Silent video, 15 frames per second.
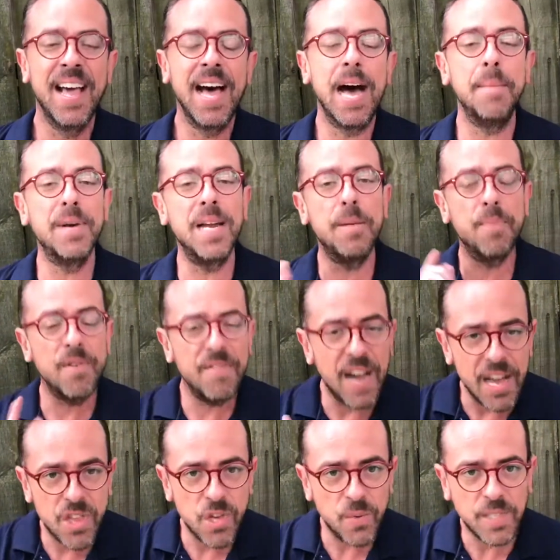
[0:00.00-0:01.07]
I'm going to
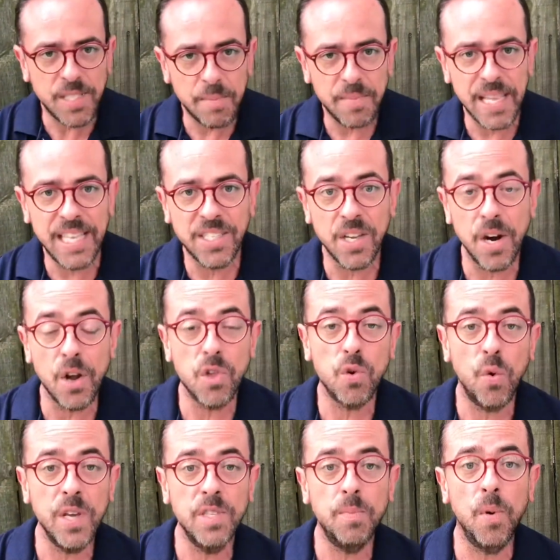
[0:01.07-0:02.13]
provide you with some links on our
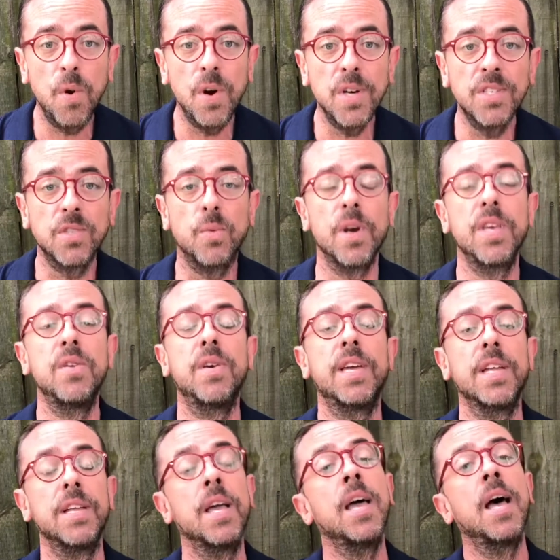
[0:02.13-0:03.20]
choice boards where you
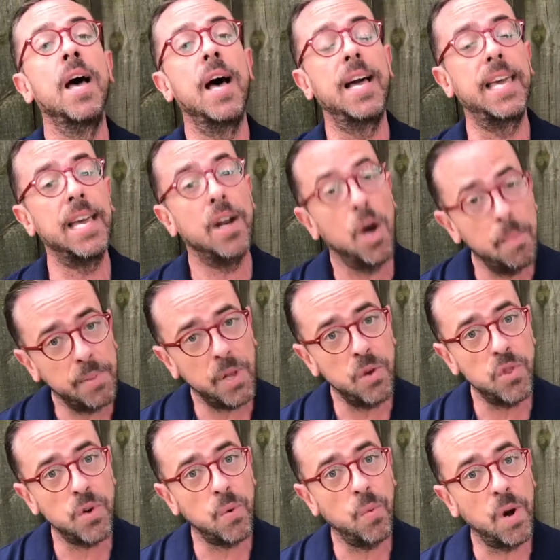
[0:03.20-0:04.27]
can, again, upload
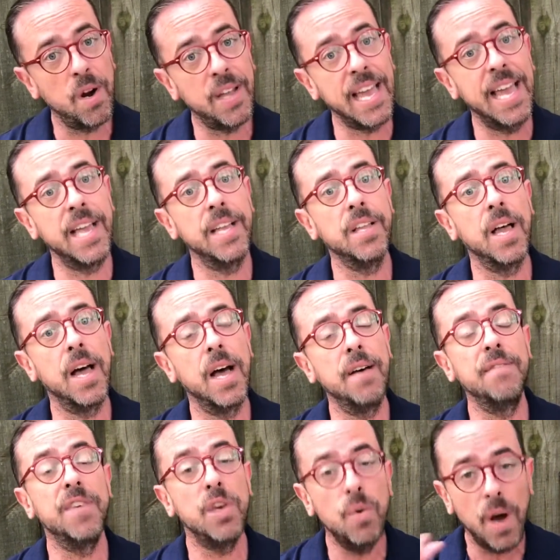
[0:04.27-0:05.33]
your work and
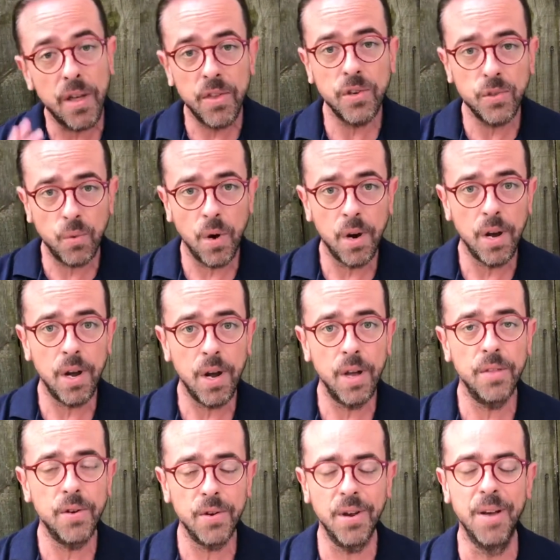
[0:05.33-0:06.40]
view
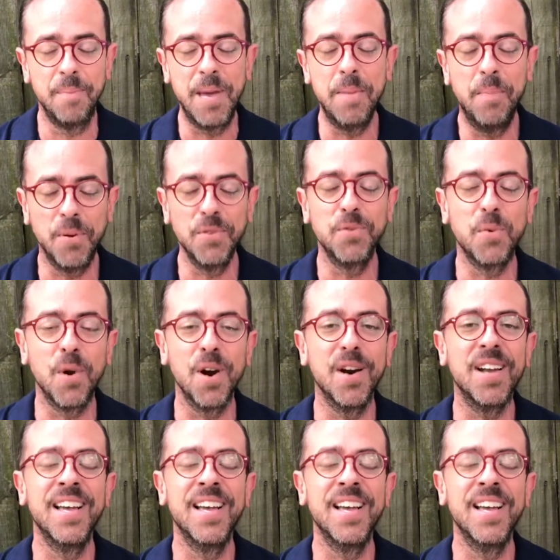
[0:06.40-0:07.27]
other people's work.